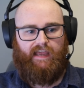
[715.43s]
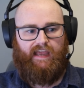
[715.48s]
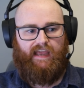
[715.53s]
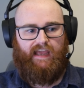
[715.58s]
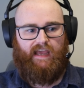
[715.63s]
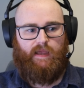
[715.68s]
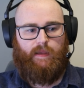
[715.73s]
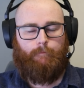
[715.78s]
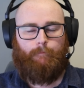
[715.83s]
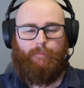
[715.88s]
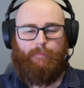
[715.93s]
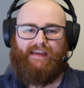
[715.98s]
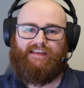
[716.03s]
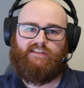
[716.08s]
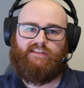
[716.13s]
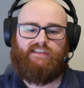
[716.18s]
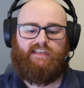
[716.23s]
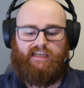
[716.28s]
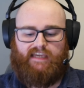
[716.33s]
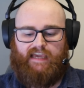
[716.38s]
it
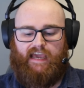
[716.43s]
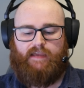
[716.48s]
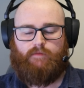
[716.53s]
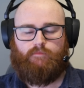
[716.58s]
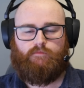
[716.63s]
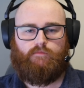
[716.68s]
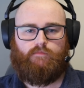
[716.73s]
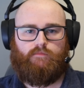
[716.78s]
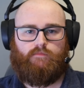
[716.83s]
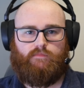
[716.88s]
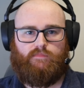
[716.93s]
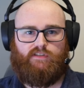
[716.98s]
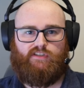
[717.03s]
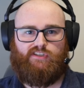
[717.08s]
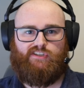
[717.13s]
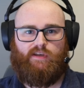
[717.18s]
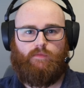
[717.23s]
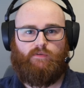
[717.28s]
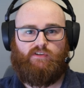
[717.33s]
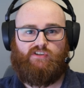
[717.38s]
makes the game
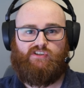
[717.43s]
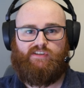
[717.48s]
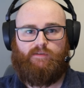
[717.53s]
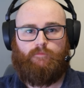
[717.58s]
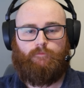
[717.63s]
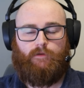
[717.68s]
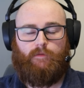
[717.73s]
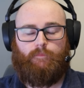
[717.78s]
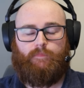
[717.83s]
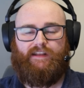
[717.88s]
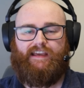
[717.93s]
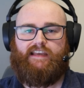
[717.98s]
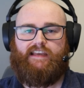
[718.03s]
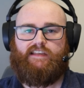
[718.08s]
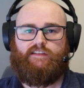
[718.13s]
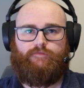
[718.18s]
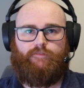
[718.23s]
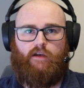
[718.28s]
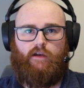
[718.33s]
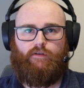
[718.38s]
so much simpler. But it
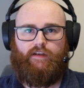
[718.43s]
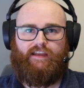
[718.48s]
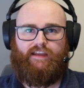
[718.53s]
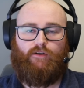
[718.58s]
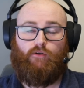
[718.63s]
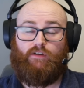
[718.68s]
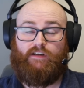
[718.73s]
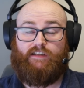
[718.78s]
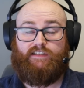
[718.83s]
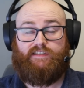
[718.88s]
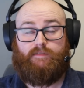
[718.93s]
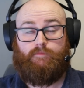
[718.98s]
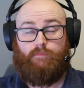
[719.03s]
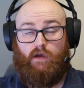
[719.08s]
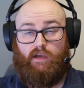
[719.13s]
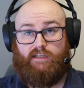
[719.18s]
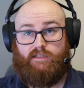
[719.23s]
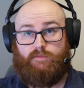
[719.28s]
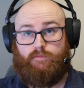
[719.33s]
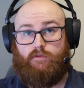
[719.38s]
is very, or at least in
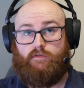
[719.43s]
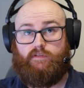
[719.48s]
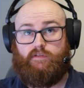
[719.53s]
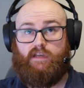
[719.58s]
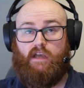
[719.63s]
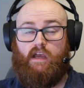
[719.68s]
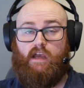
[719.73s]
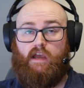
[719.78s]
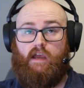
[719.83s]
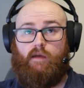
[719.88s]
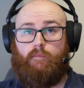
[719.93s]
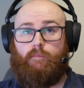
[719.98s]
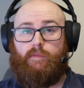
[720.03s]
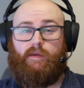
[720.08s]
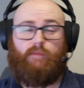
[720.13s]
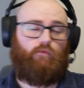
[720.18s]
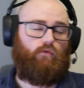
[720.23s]
my experience, people